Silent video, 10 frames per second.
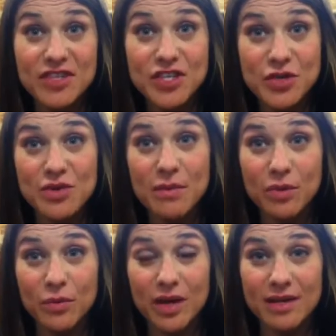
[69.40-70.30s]
52
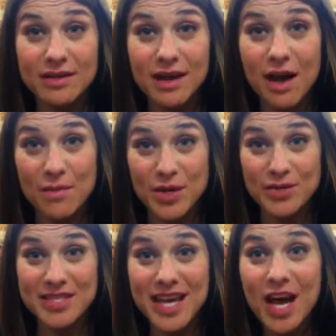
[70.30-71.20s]
number one
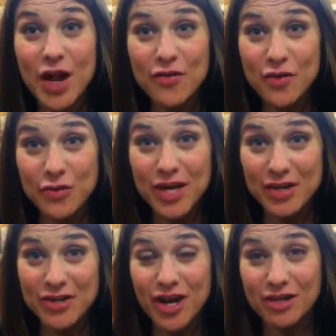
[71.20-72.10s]
combos. They got over
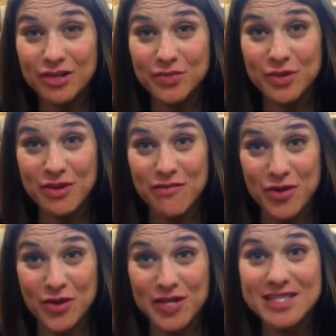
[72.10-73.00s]
$300 worth of
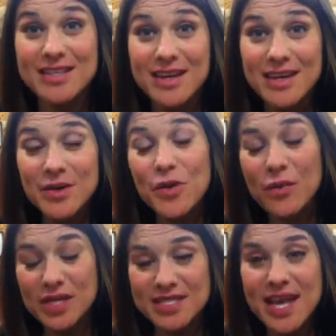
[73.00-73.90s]
food. It's
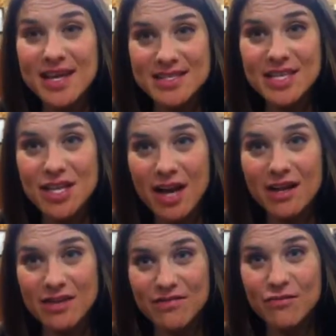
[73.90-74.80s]
what we say is
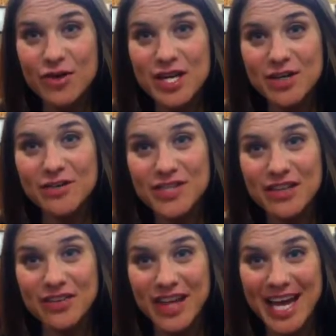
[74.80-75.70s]
a free year of
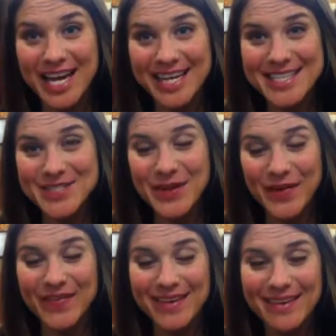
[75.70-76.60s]
Chick-fil-A.
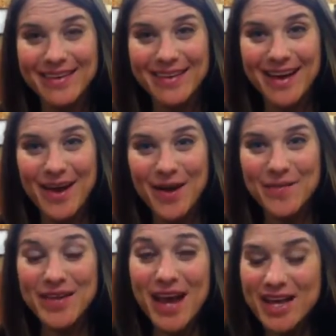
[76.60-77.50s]
So.
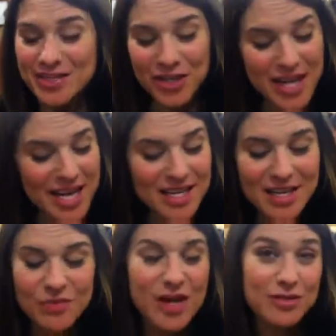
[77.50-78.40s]
It's good at
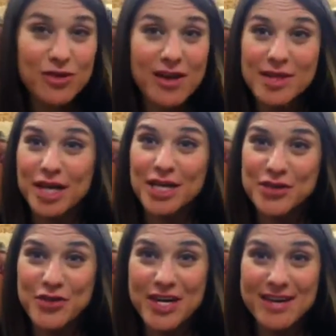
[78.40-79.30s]
any restaurant in the
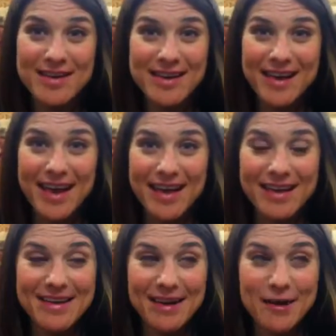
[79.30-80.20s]
country,
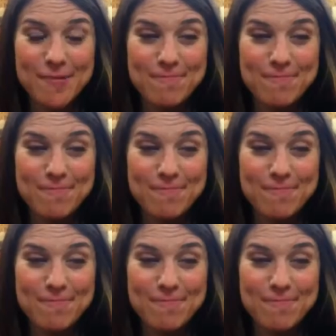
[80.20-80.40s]
and